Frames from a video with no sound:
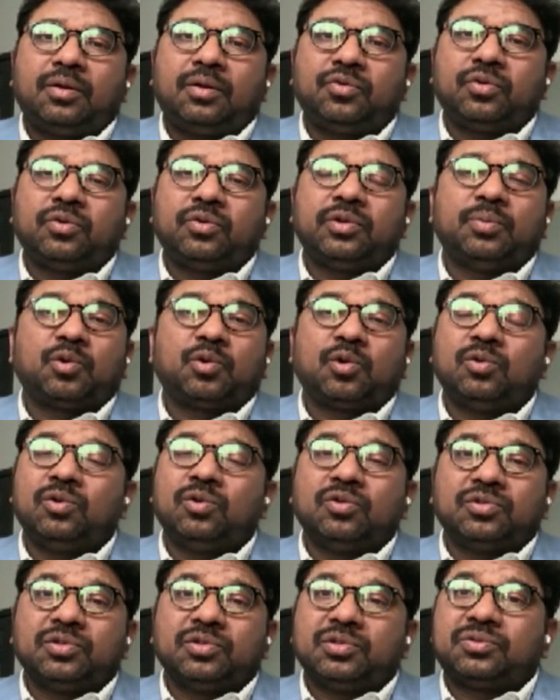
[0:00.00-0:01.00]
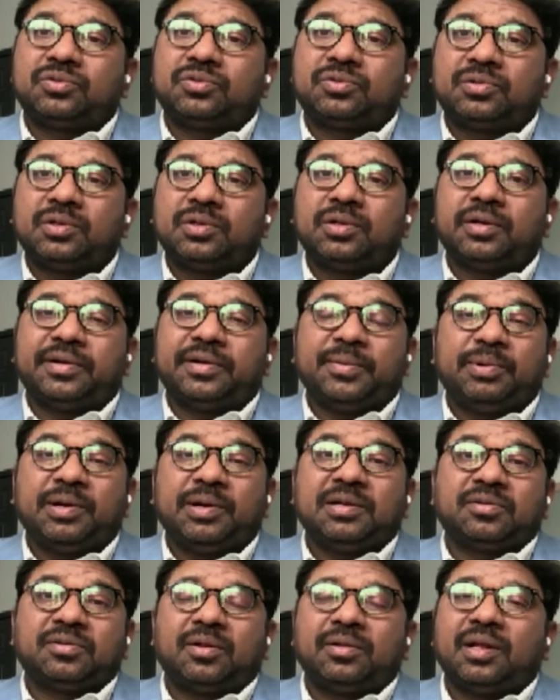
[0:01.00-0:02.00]
So the prognosis
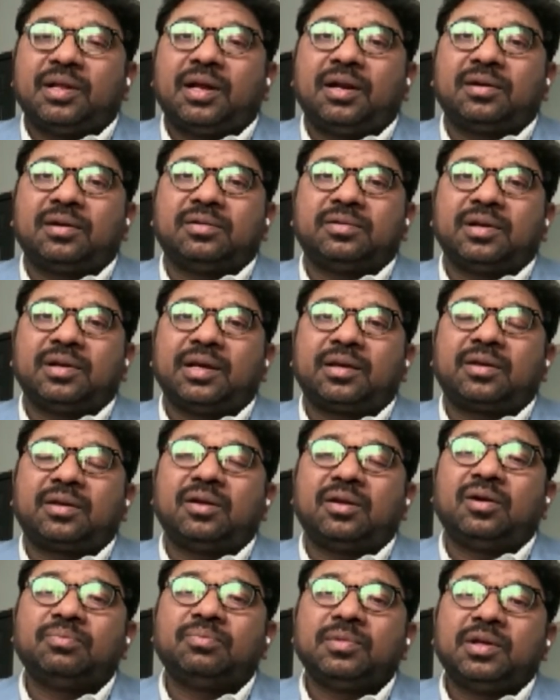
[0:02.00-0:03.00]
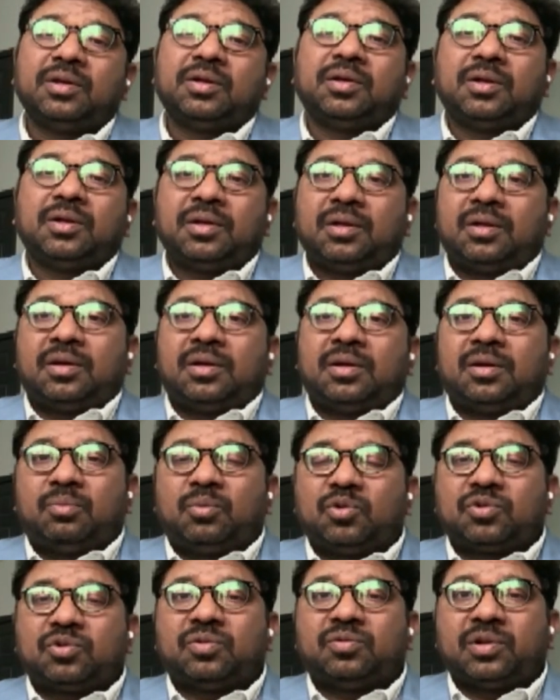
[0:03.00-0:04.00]
depends on that. Like
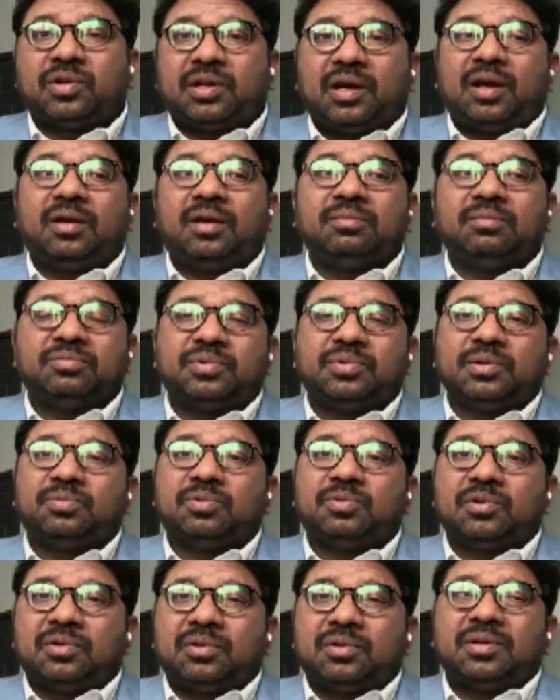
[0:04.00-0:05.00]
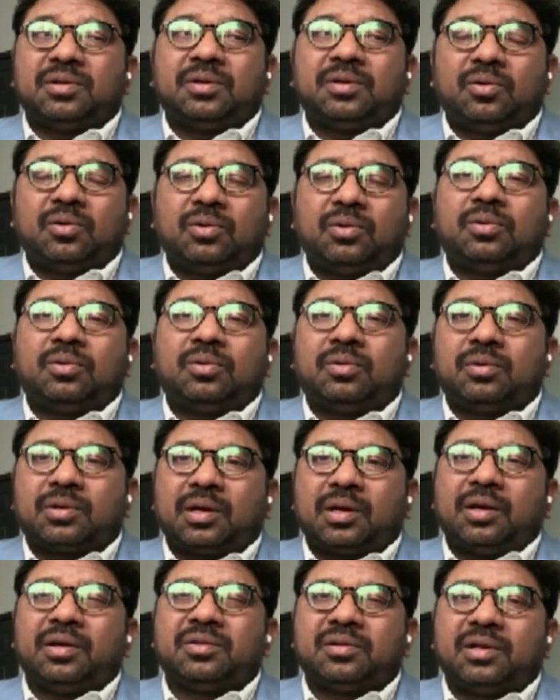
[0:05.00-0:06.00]
most of the time people, oh,
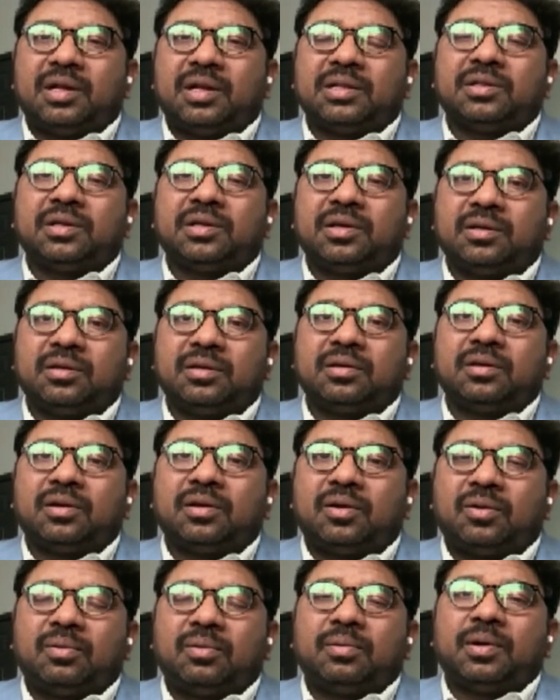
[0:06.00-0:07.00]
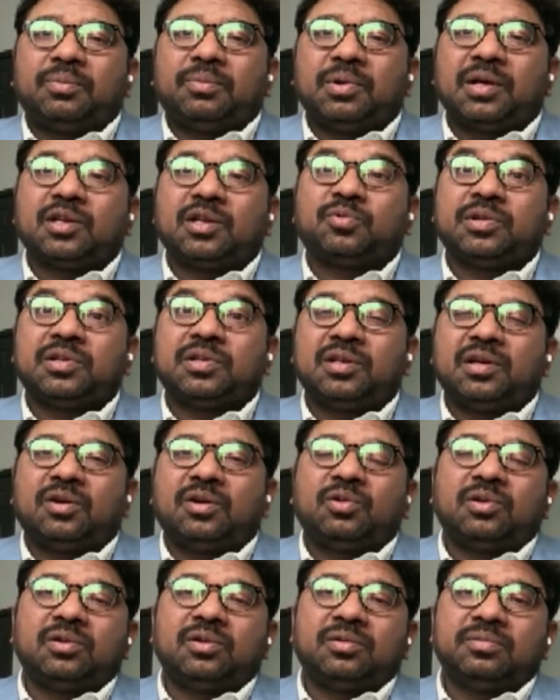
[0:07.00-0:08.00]
okay, it's nothing. And especially
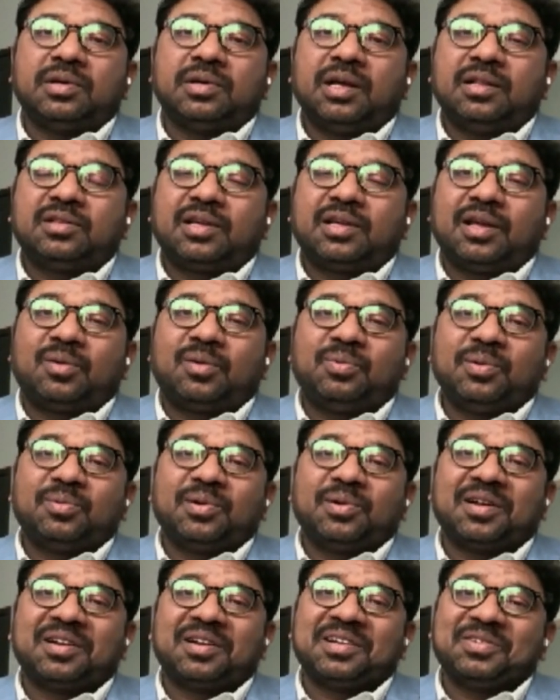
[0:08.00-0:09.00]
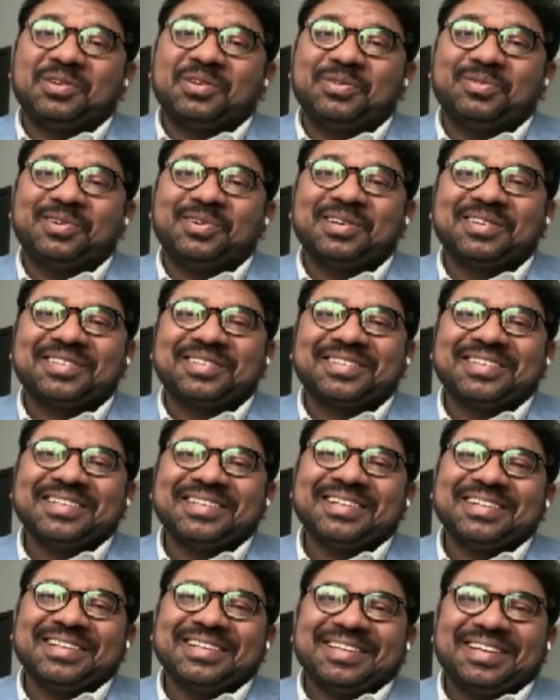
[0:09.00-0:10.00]
our healthcare people are even worse.
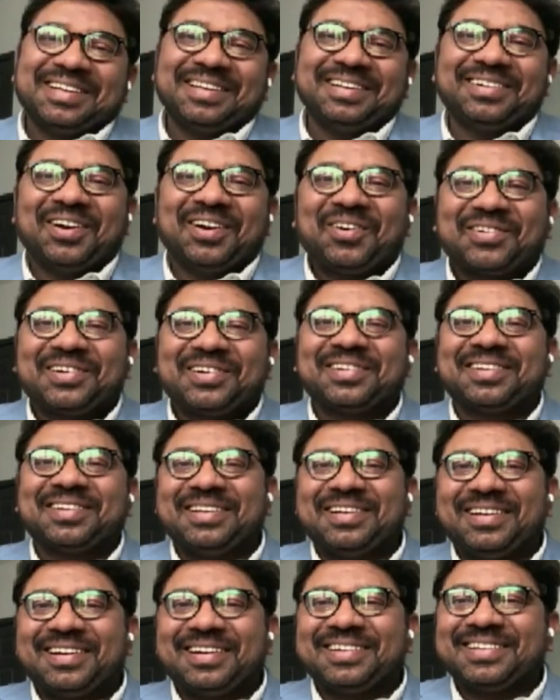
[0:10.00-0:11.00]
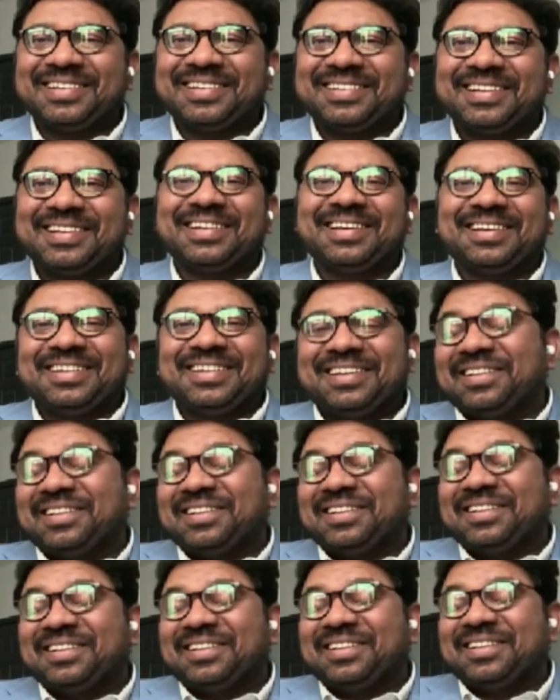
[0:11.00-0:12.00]
The doctors and nurses, they
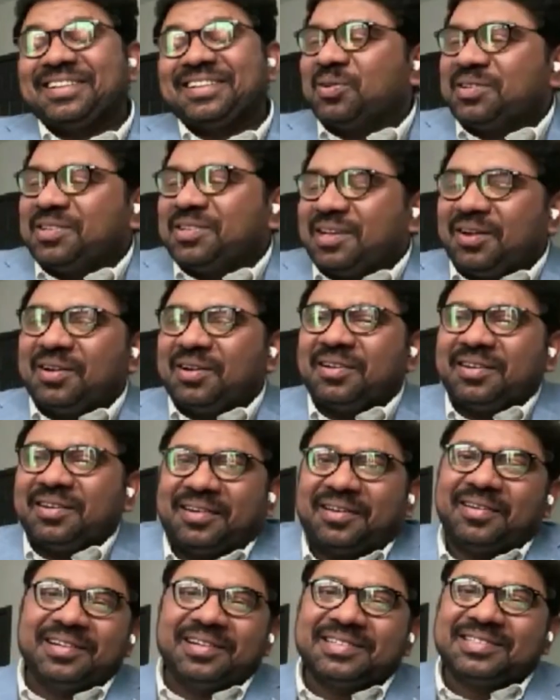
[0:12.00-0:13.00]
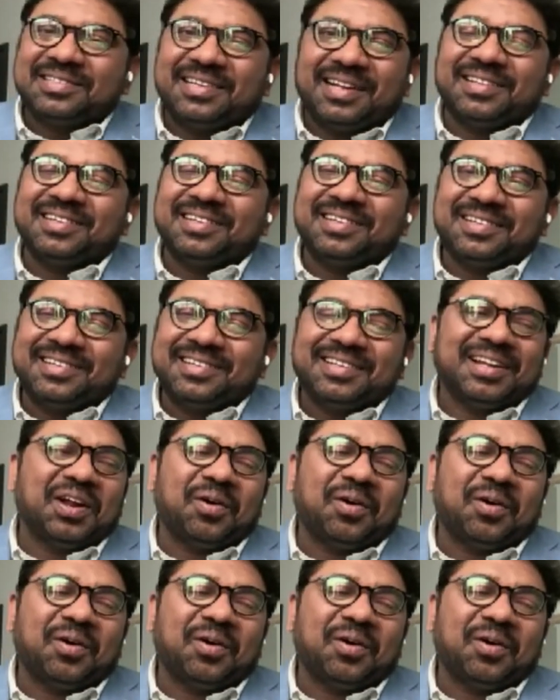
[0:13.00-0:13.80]
think, oh yeah, it's nothing.